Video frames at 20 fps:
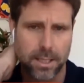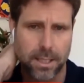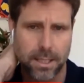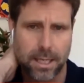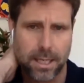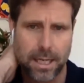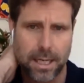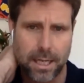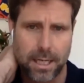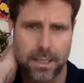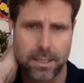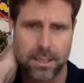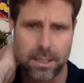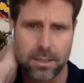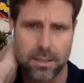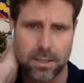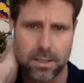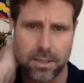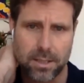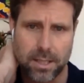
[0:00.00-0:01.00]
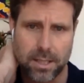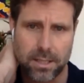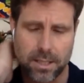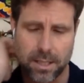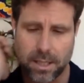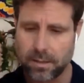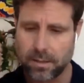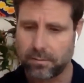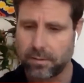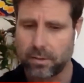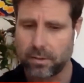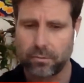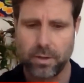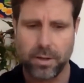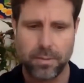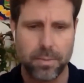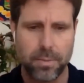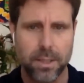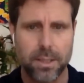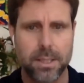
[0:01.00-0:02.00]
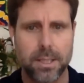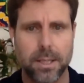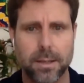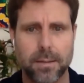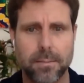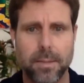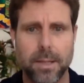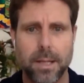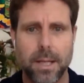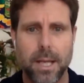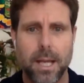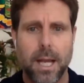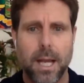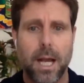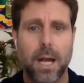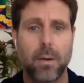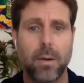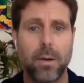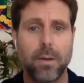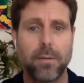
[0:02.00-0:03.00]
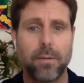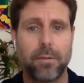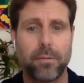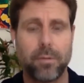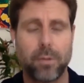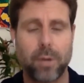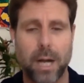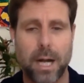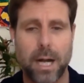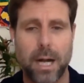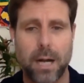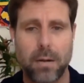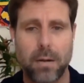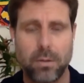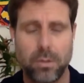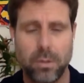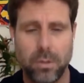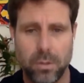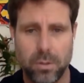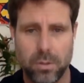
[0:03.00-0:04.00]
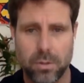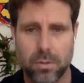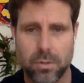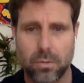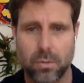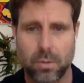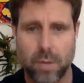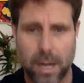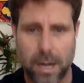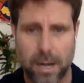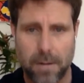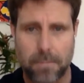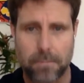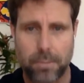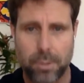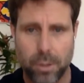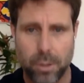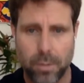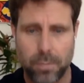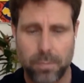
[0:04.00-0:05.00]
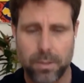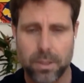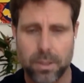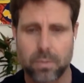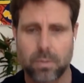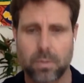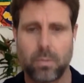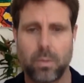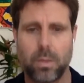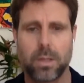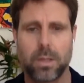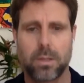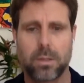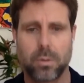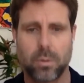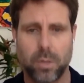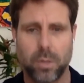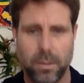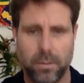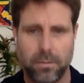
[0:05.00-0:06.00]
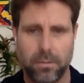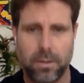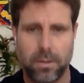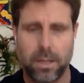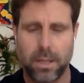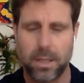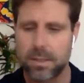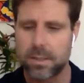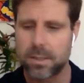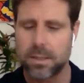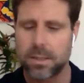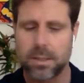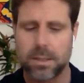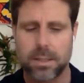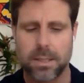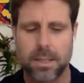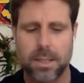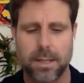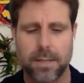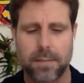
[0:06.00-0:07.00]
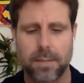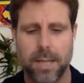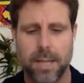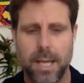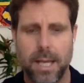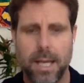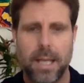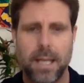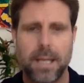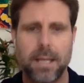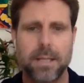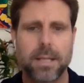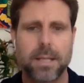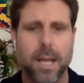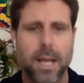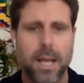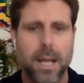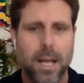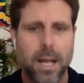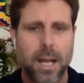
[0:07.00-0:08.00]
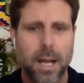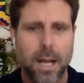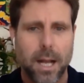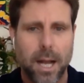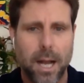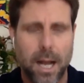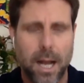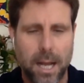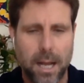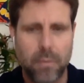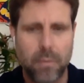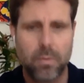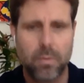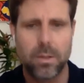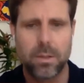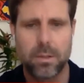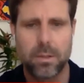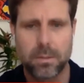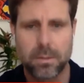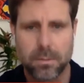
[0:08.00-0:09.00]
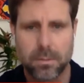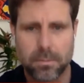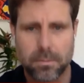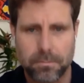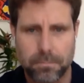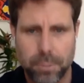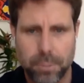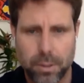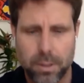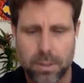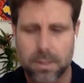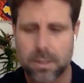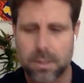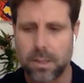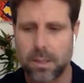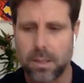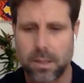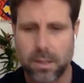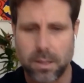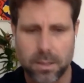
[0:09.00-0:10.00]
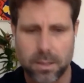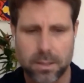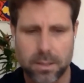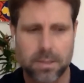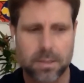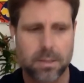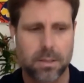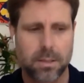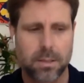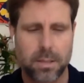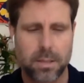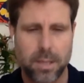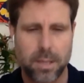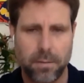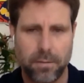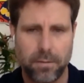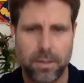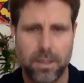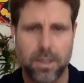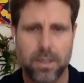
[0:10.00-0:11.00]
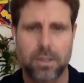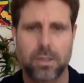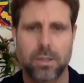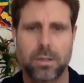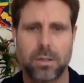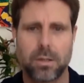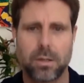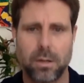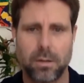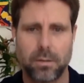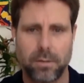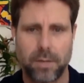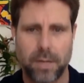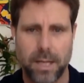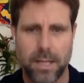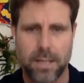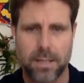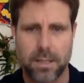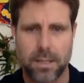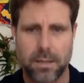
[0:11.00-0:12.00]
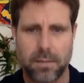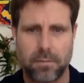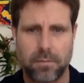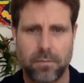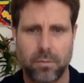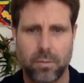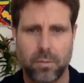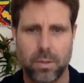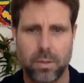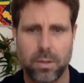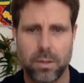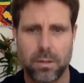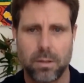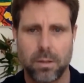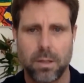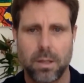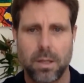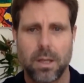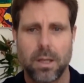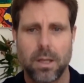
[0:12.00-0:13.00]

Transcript: technicalities because that's out of our remit here. However, for our use or our purpose, what we are talking for the listeners here is I would put this definition of an asset forward.